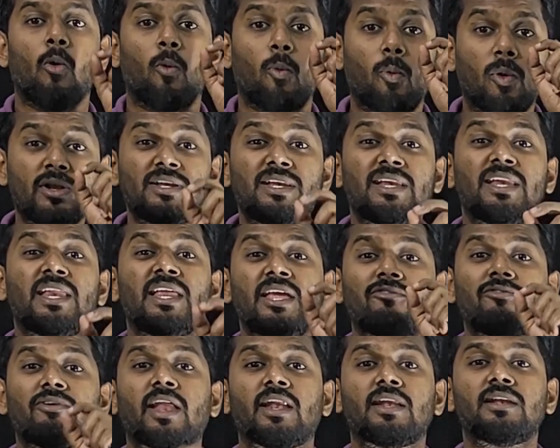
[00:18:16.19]

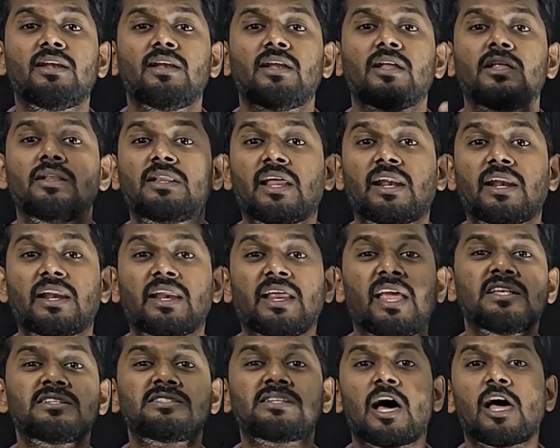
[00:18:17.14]
Only when the
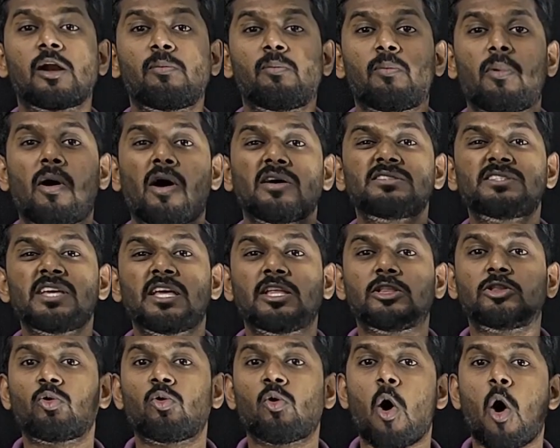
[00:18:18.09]
rays are
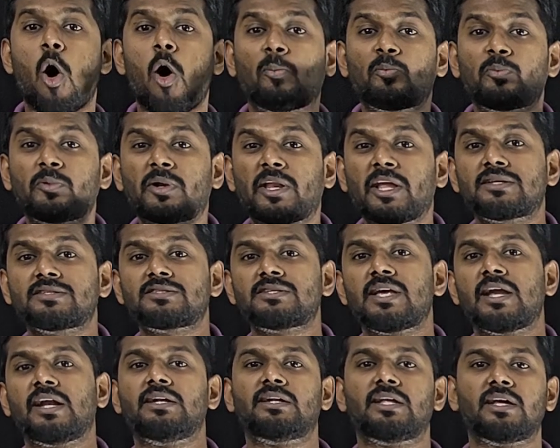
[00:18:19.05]
passing through optic
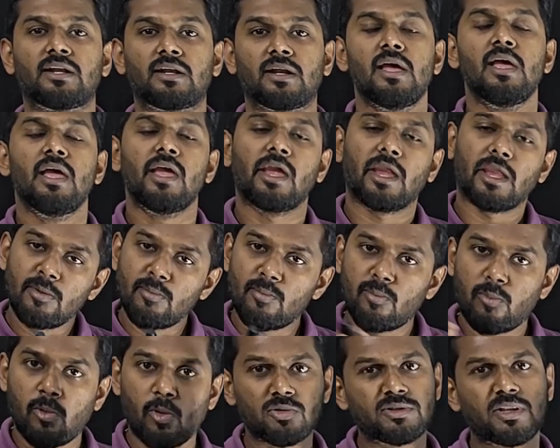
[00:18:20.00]
center.
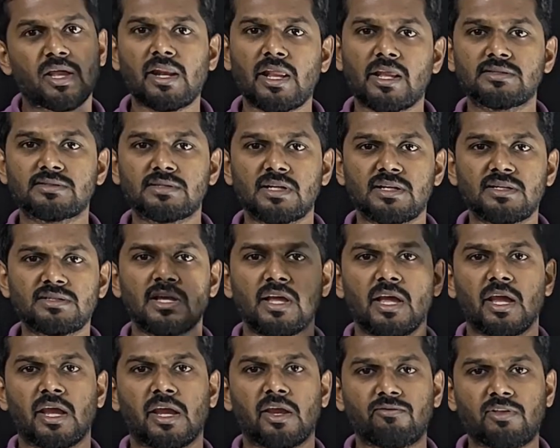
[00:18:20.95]
In both the lenses,
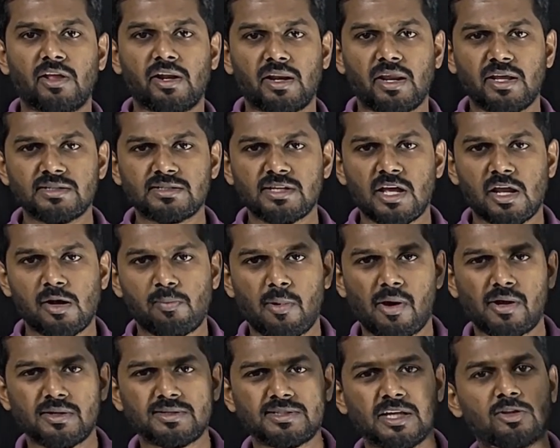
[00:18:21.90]
if the rays are
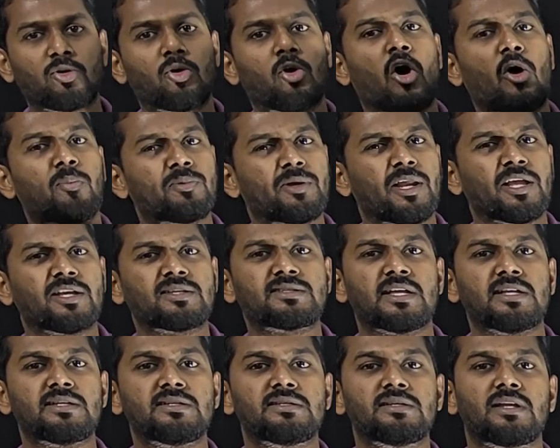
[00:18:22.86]
passing through optic
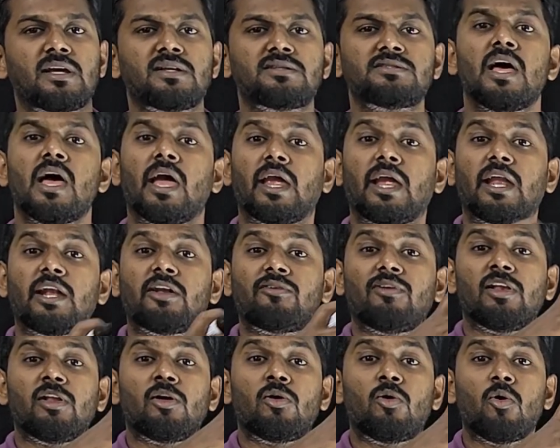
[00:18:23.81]
centers, it
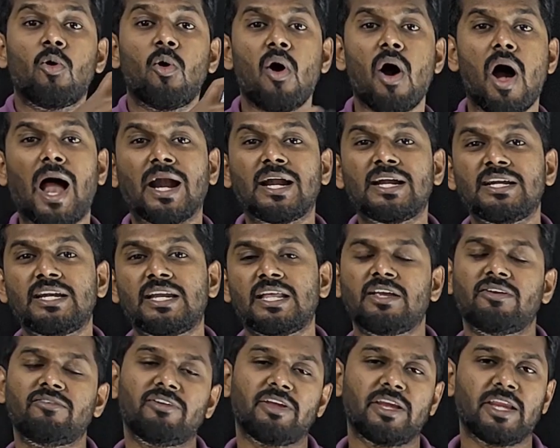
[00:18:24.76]
will go
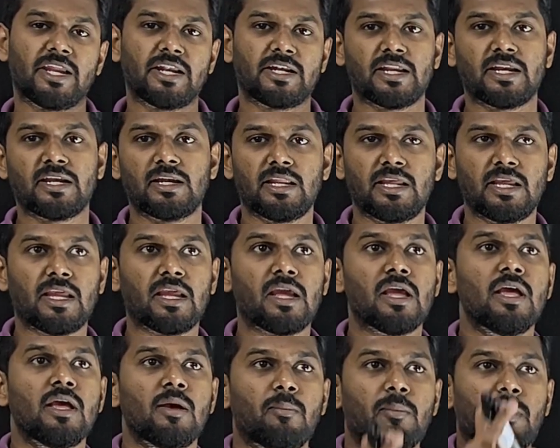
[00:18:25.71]

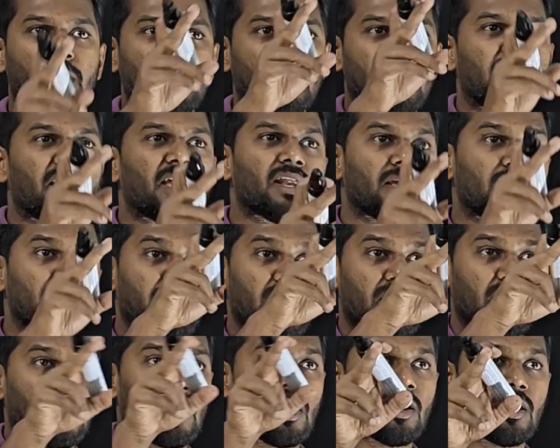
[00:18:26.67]
undeviatedly. But here
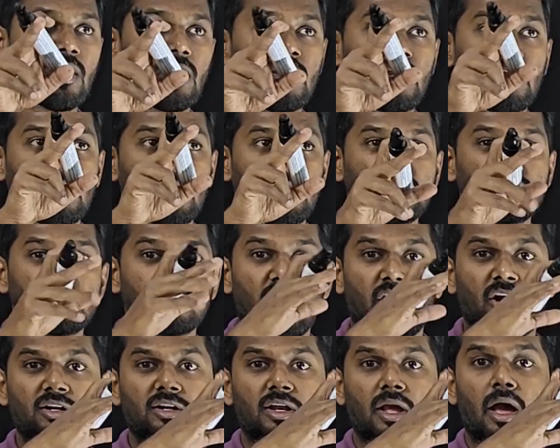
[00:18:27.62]
it is
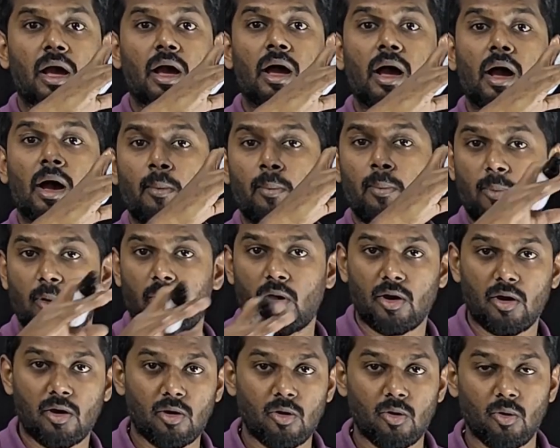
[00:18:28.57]
not
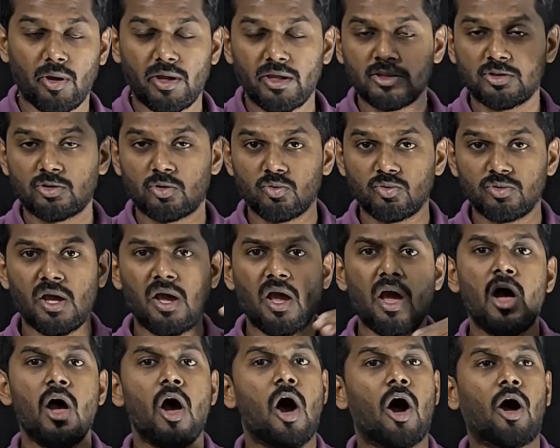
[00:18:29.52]
going through
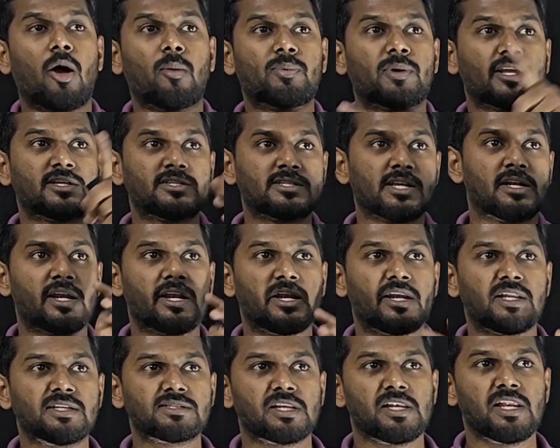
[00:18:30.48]
the optic center.
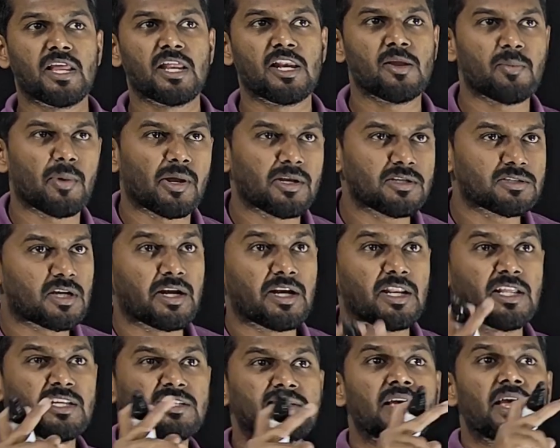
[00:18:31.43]
It is clearly mentioned
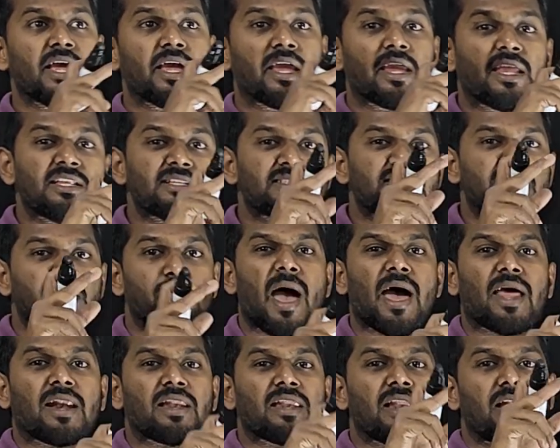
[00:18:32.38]
it is in
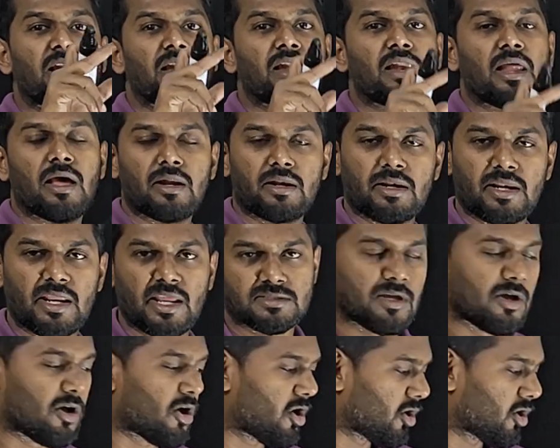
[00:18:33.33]
parallel rays.